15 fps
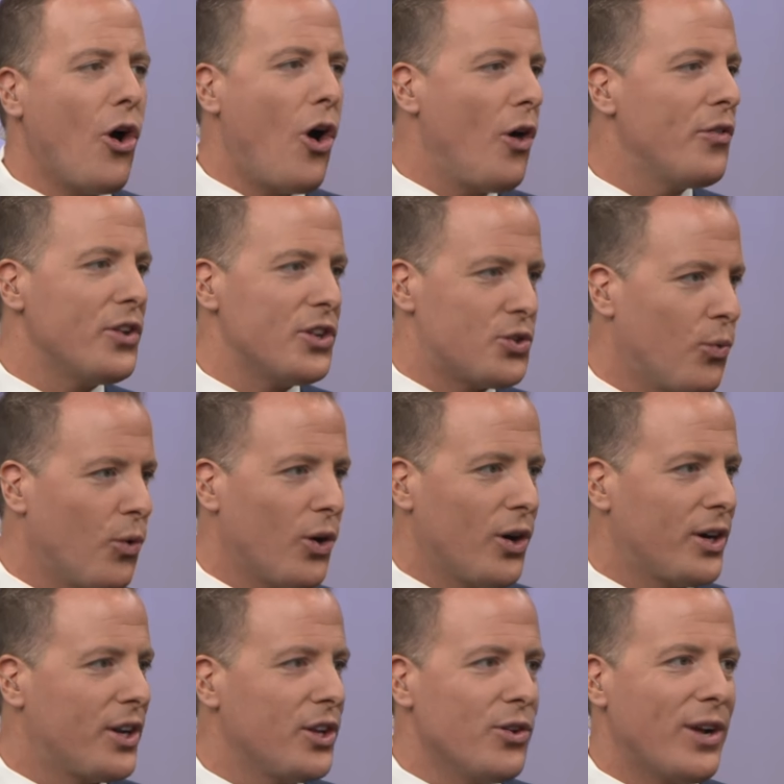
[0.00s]
all this
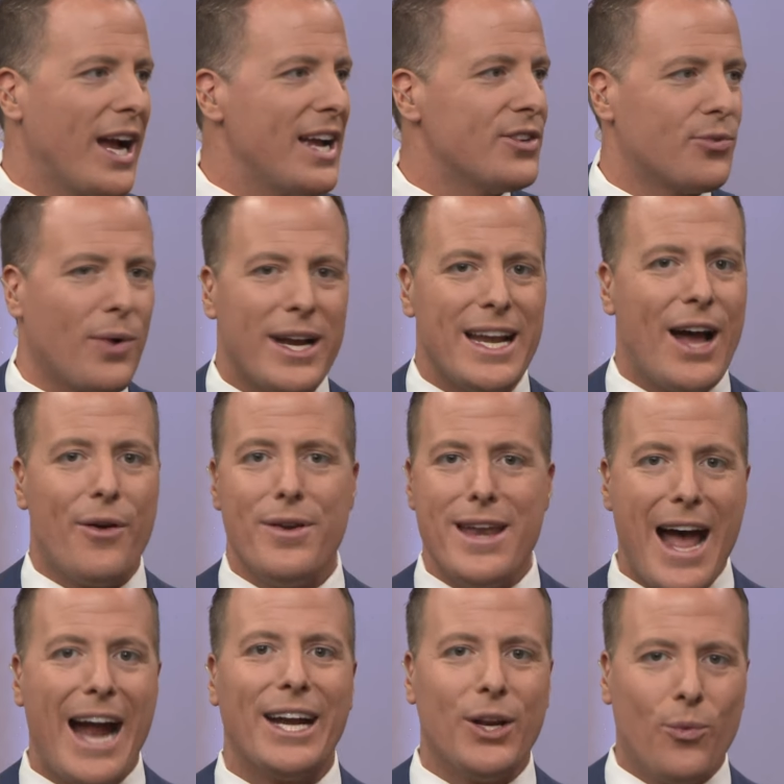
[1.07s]
work. You guys right now
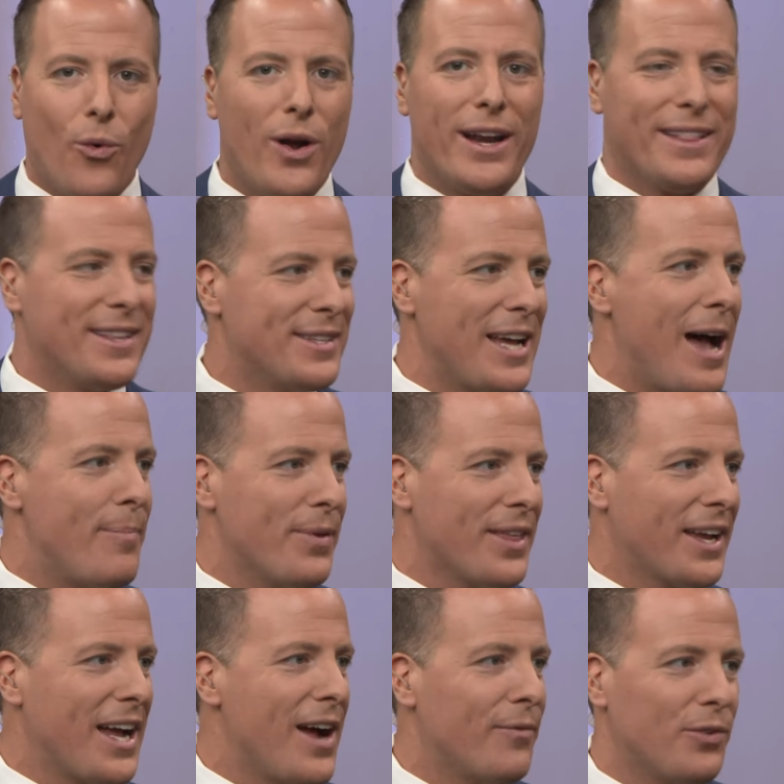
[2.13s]
9-1 at the top of the
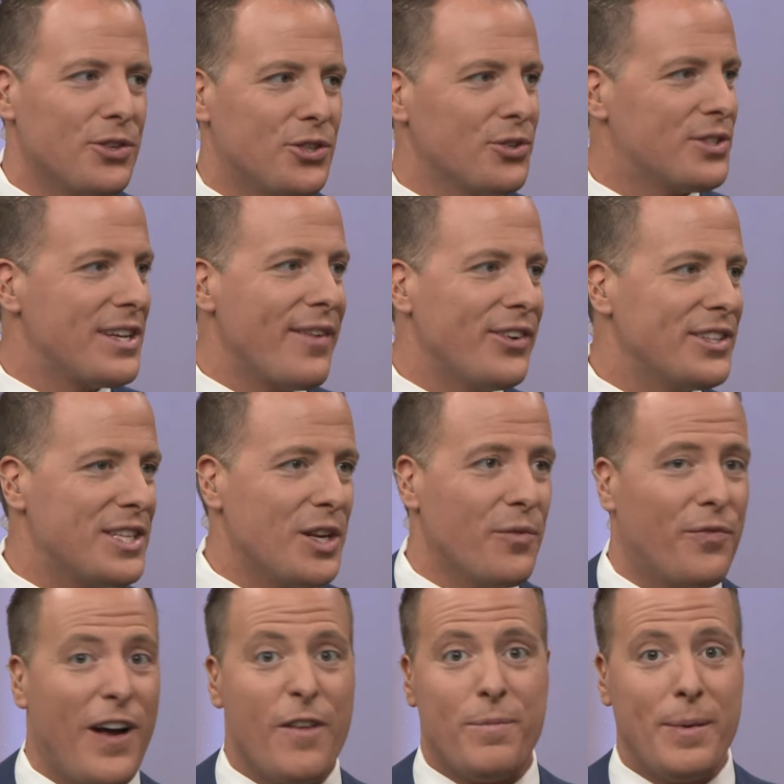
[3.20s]
conference. You're
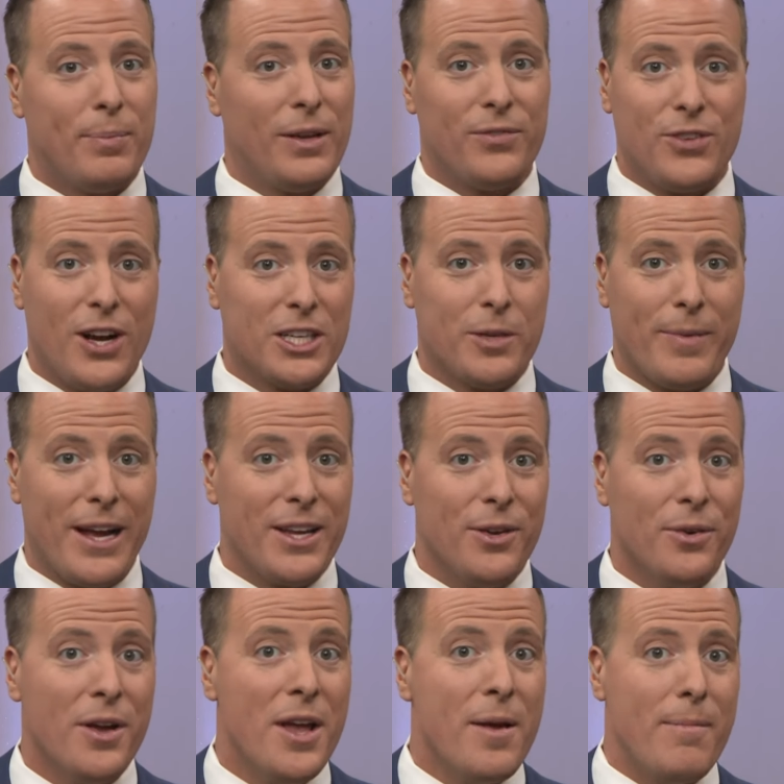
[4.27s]
17-5. People have talked about
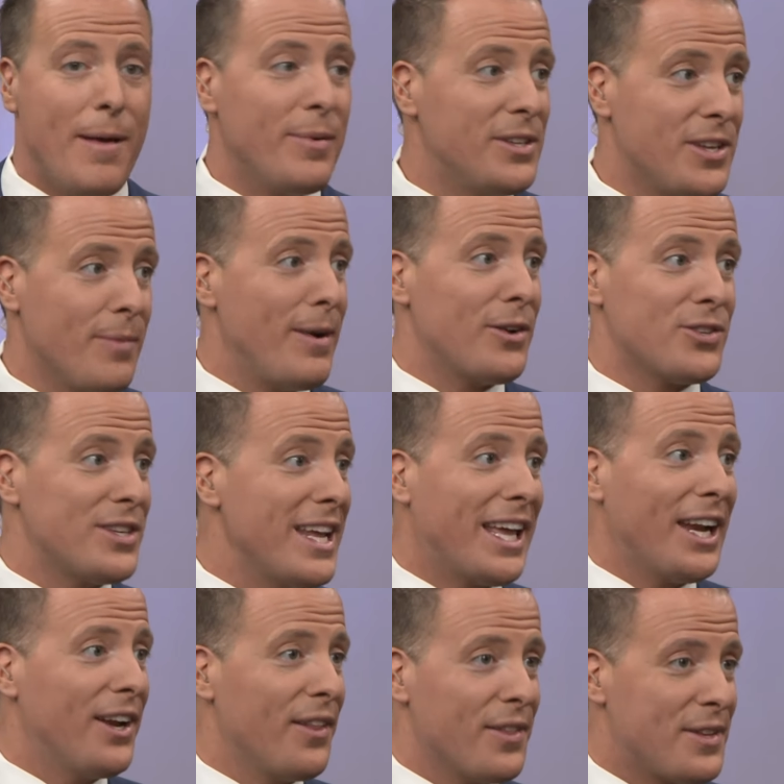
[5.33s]
you maybe somehow
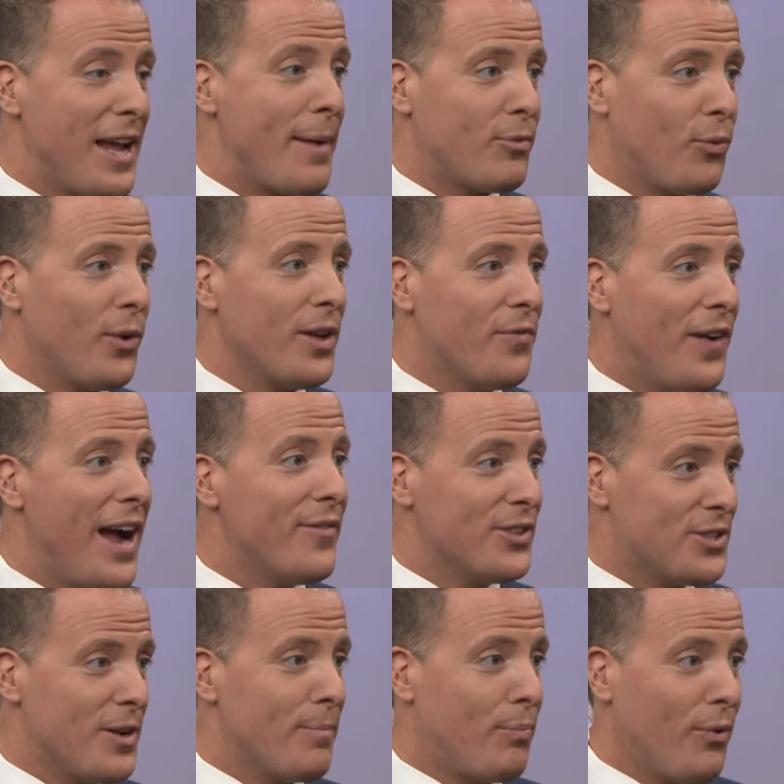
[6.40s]
sneaking into the top 25
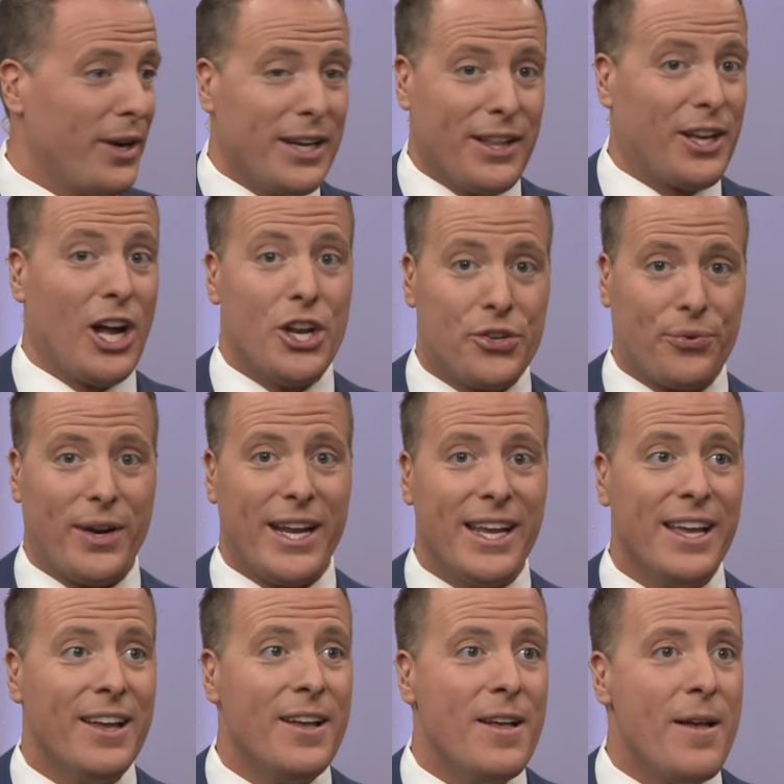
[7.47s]
at some point in the country.
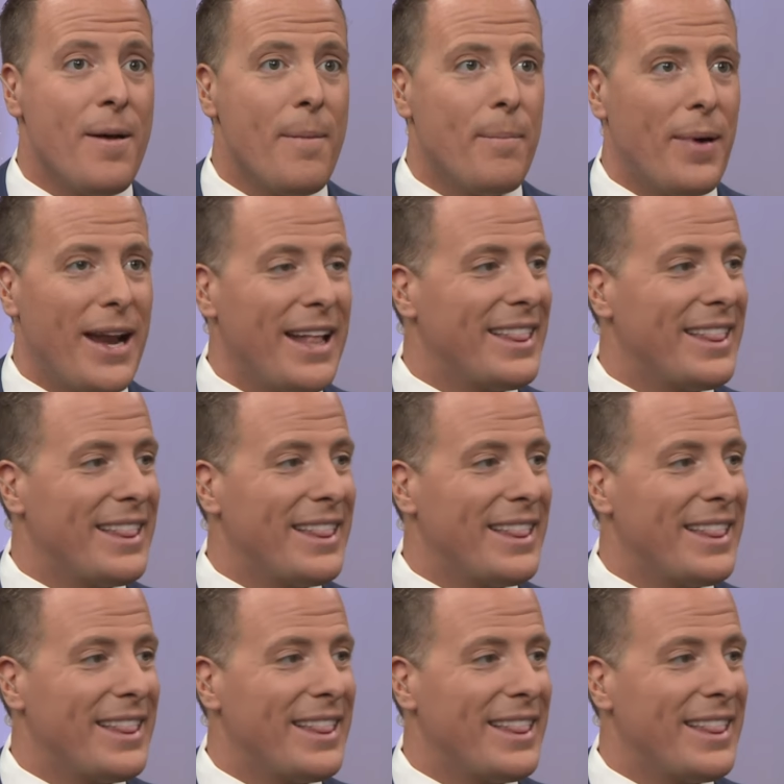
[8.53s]
But